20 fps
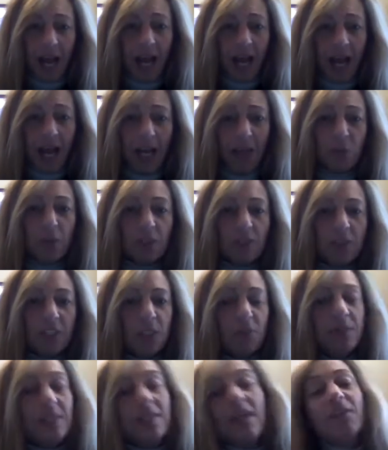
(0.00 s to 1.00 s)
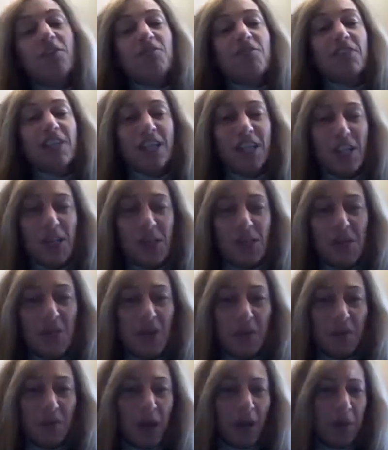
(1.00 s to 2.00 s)
I will do another video
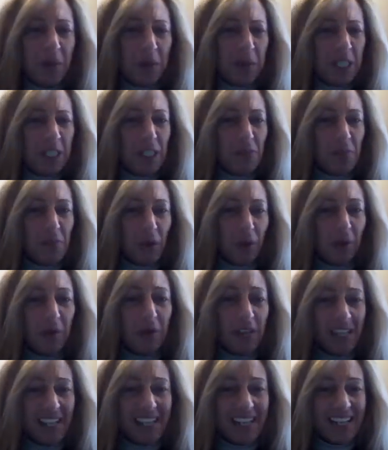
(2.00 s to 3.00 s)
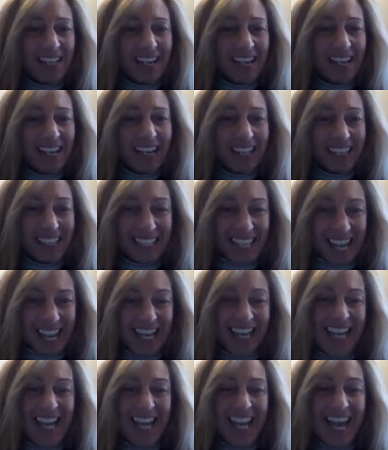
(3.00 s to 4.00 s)
probably tomorrow or the next day,
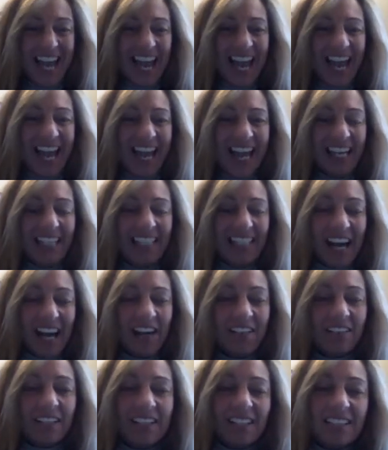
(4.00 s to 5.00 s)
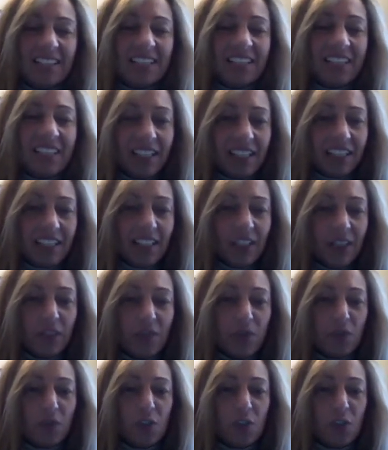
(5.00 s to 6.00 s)
and I'll
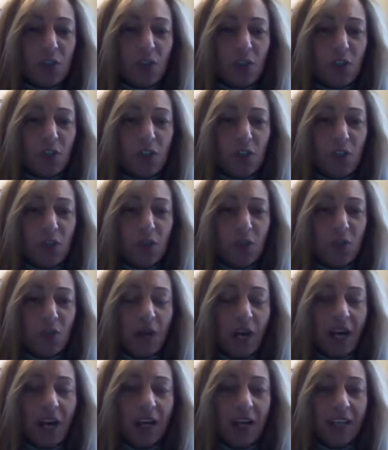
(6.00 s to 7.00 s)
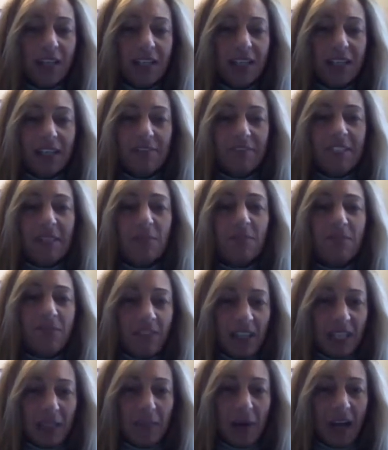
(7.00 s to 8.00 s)
continue to give some
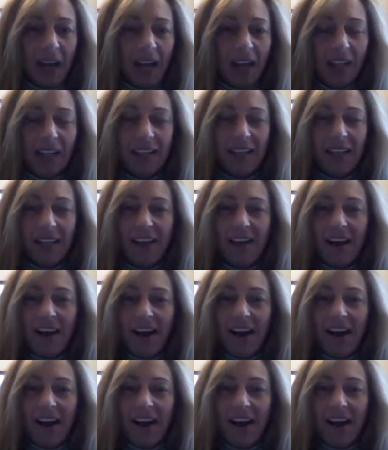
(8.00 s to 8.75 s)
feedback